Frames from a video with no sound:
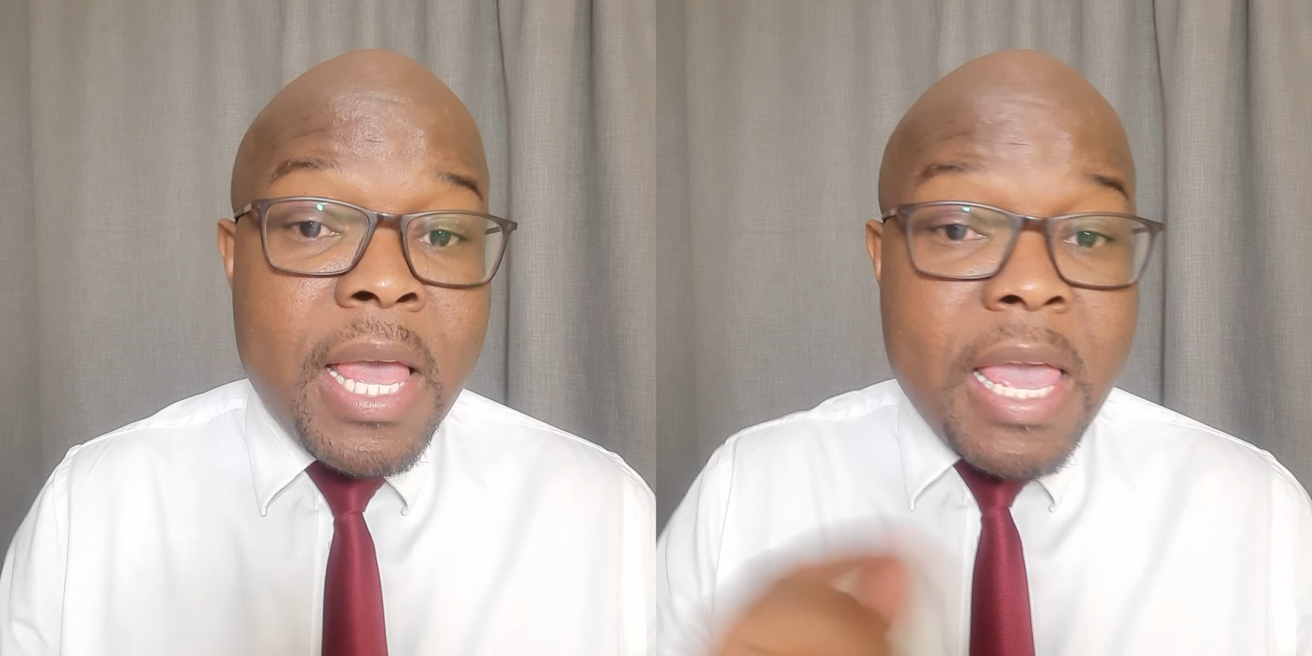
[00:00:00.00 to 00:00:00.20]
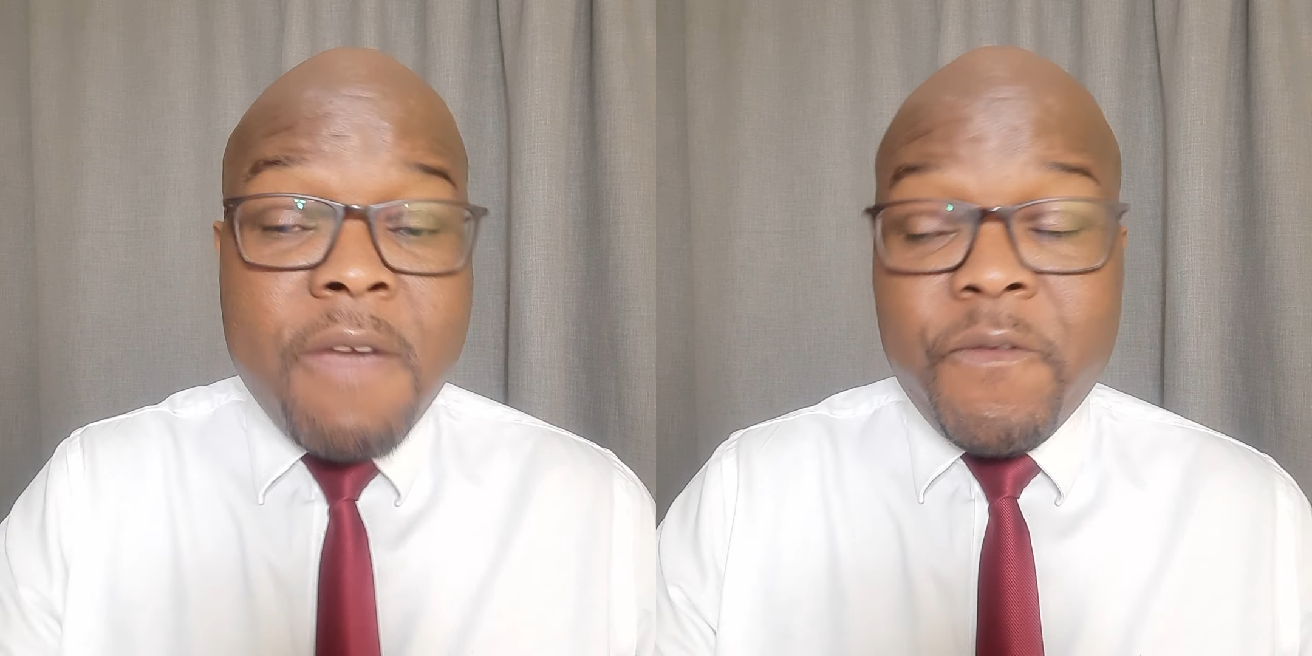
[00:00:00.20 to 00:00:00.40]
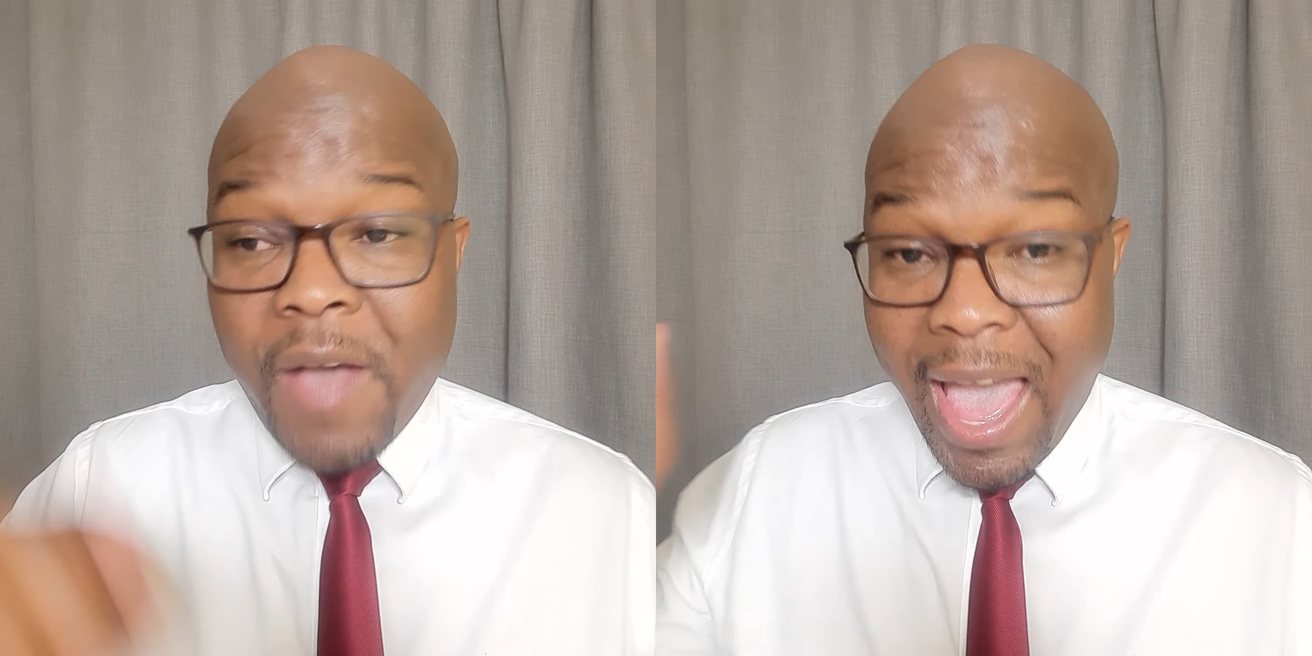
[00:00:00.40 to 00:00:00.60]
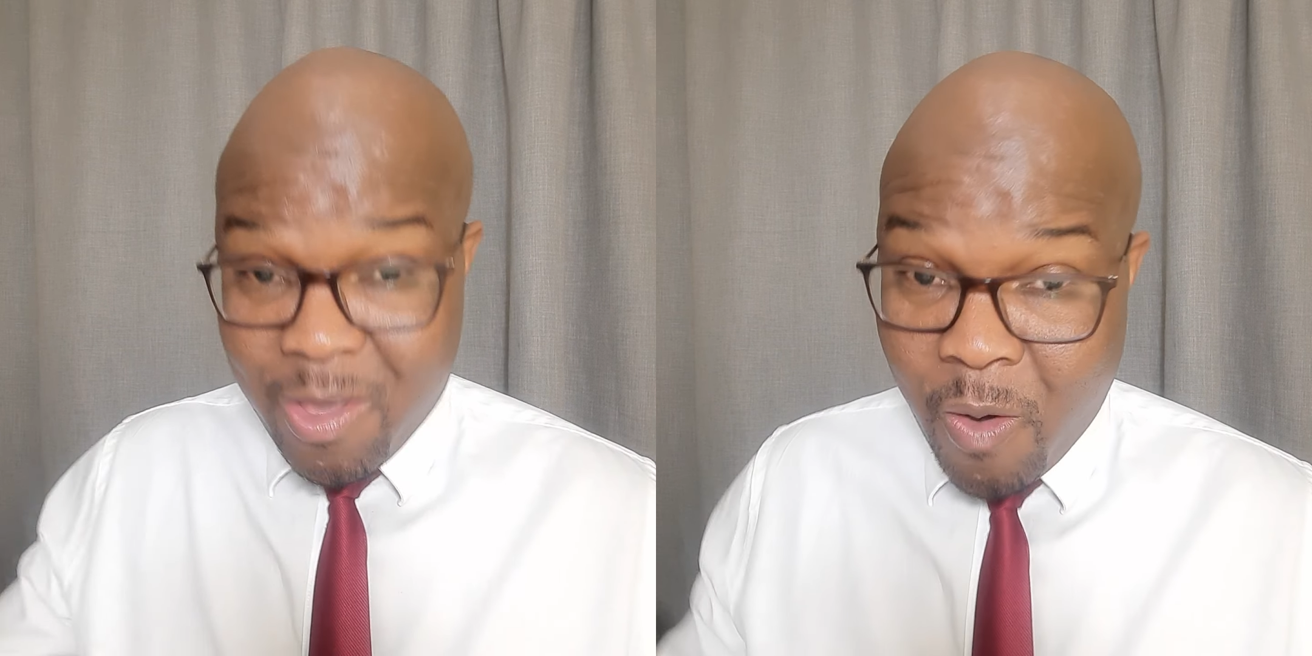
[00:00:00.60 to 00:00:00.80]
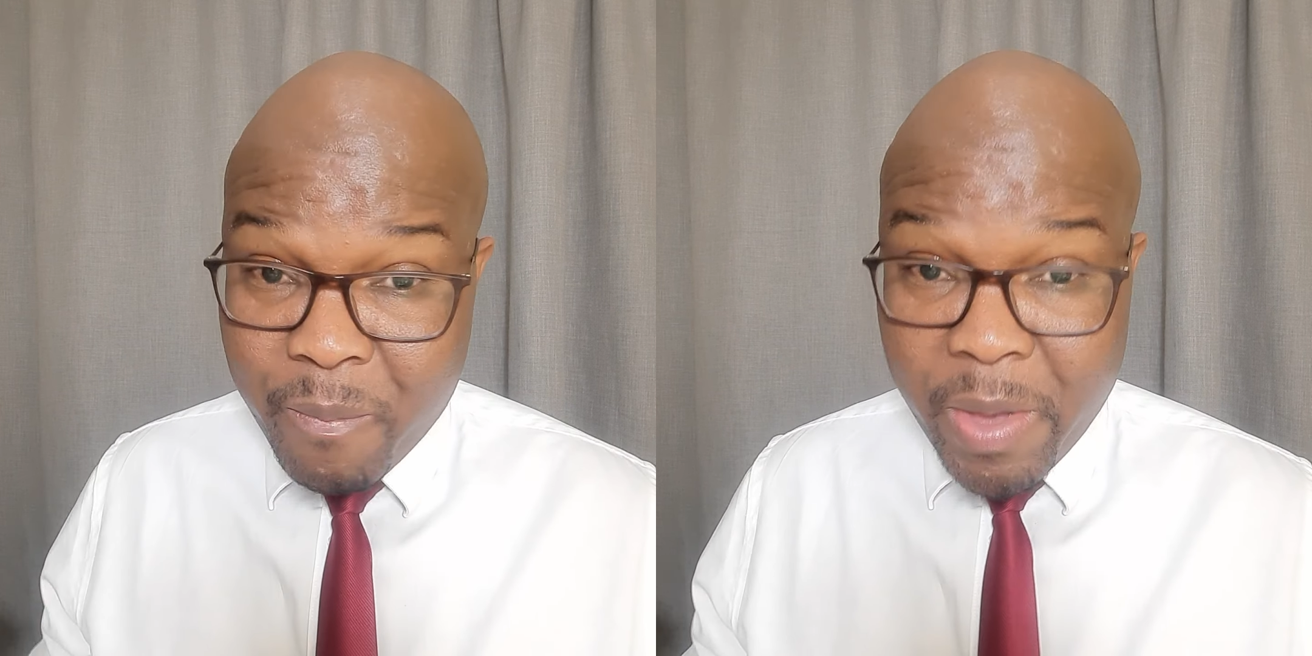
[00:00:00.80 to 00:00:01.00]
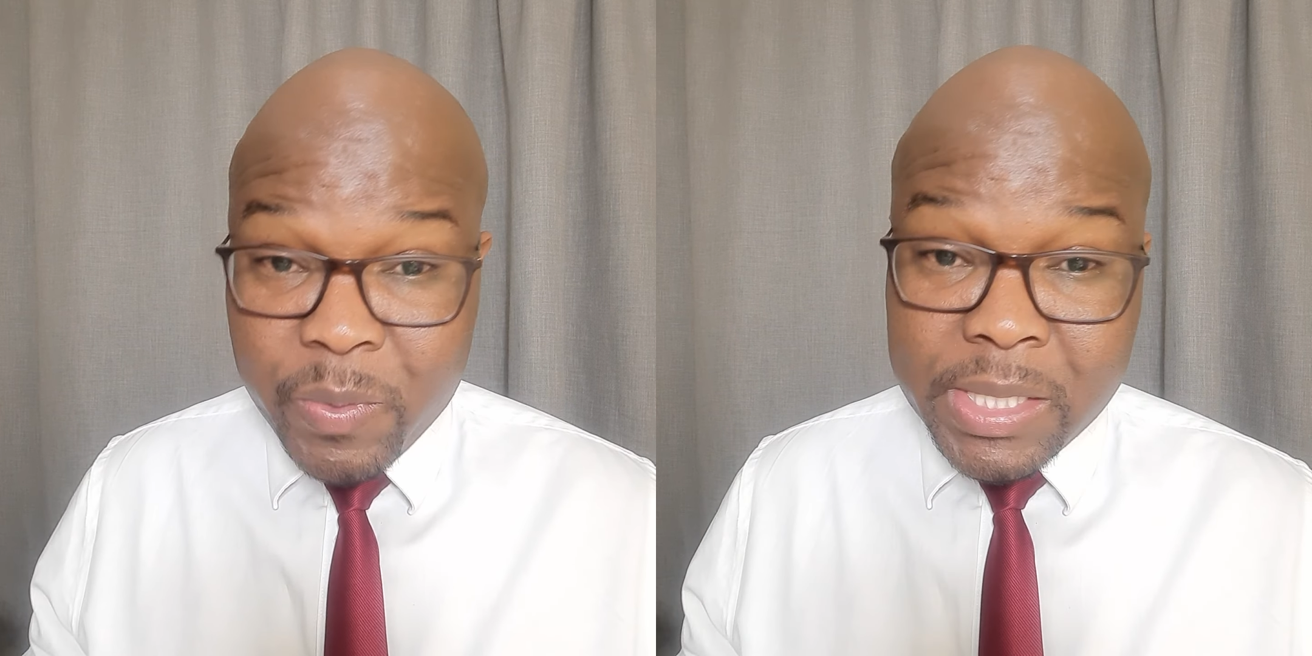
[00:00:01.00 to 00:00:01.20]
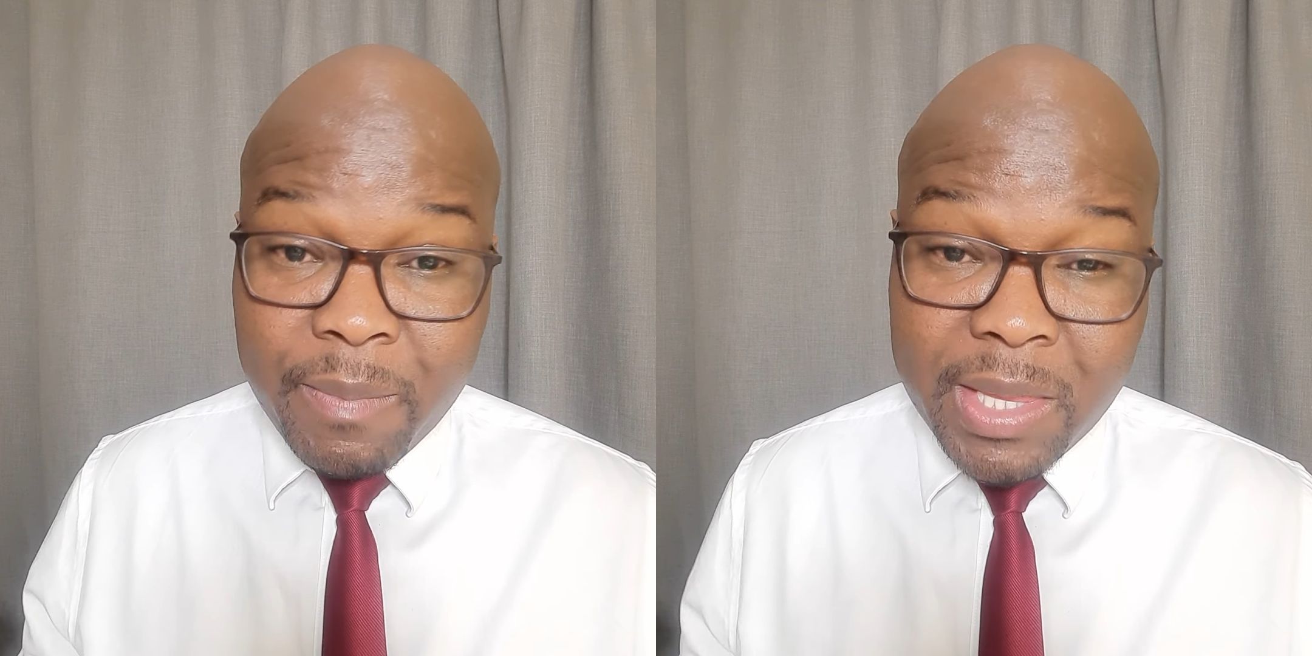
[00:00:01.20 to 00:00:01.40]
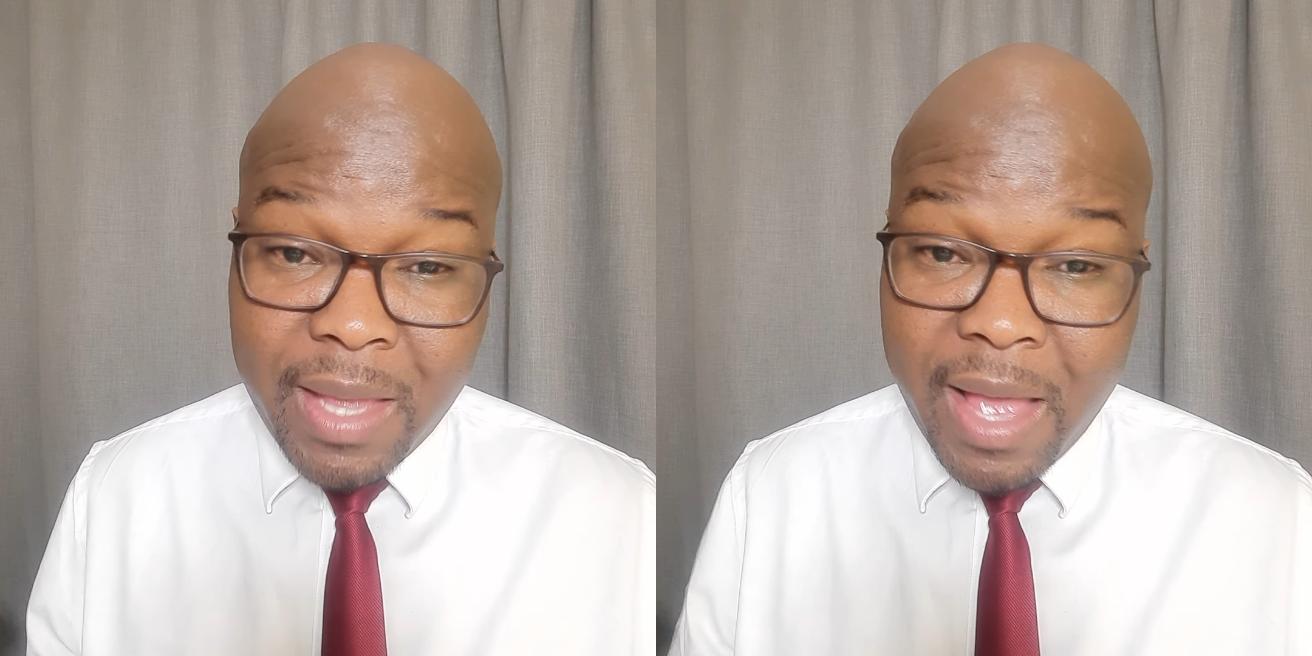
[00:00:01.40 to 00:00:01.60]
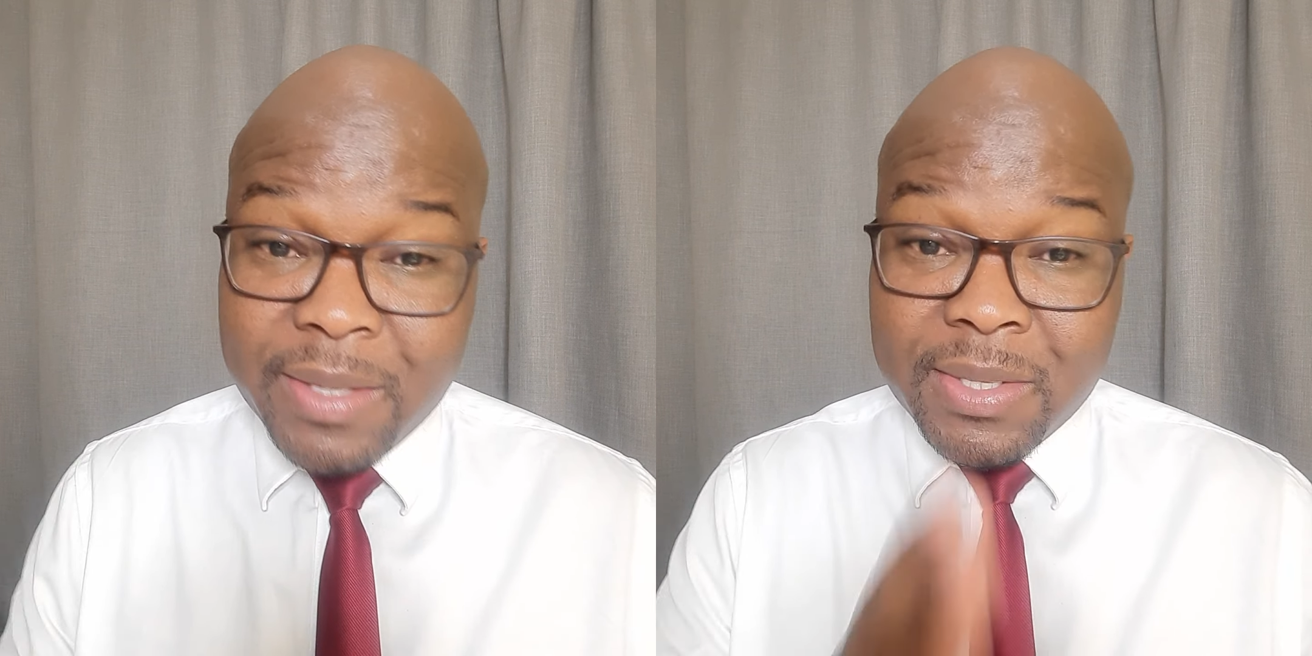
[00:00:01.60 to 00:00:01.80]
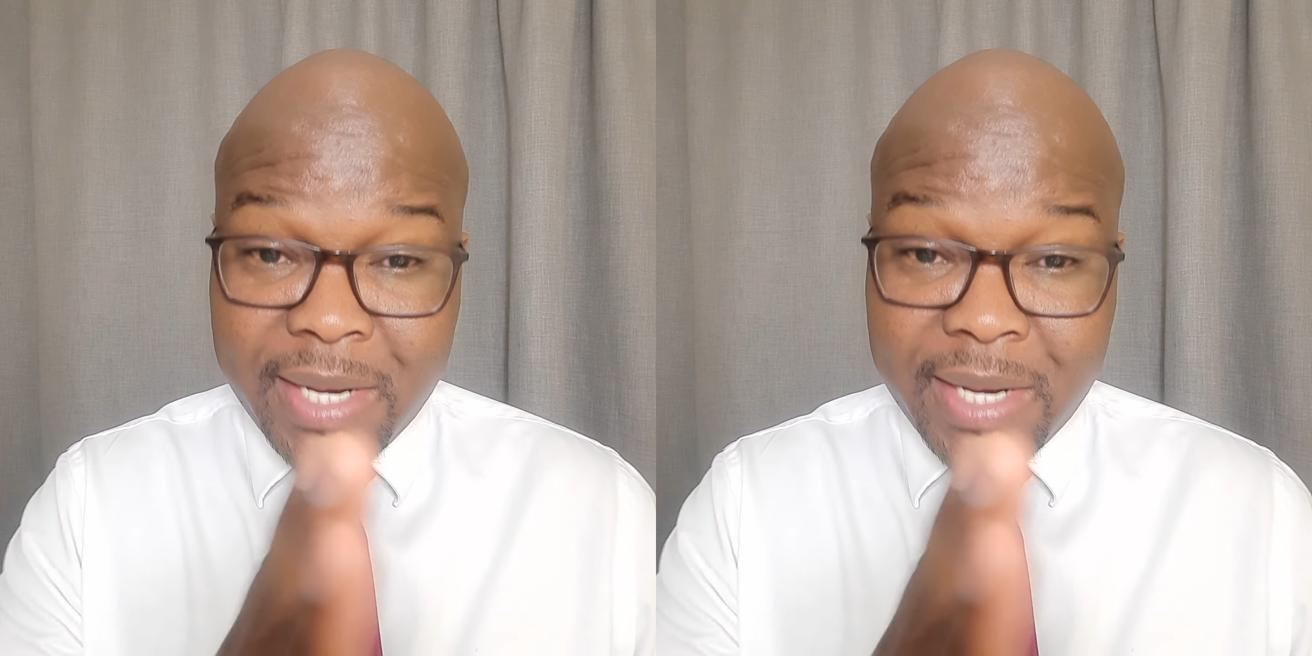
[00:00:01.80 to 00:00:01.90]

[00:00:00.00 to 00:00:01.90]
If I compare with something else,